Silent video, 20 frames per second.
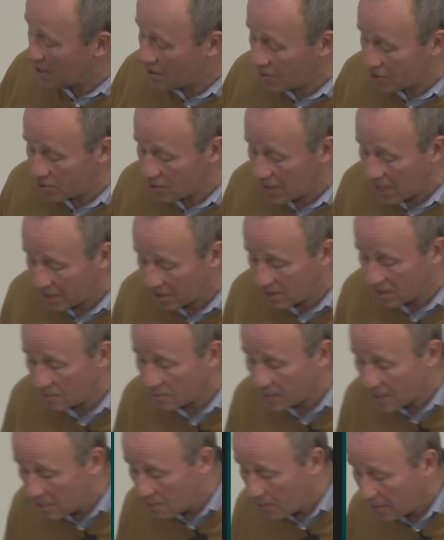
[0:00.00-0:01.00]
you actually
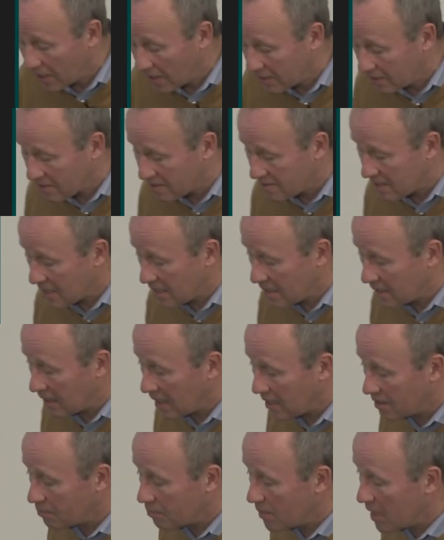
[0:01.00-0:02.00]
manipulate the cell
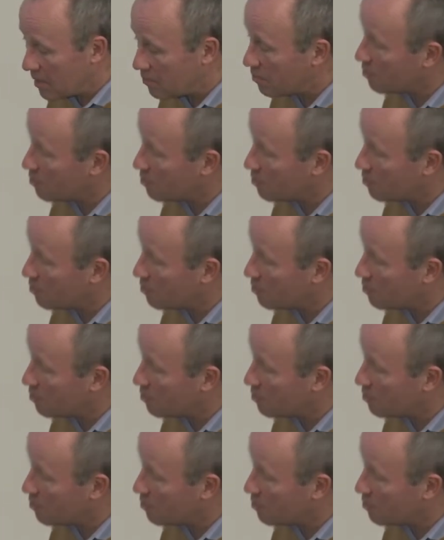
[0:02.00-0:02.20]
and maybe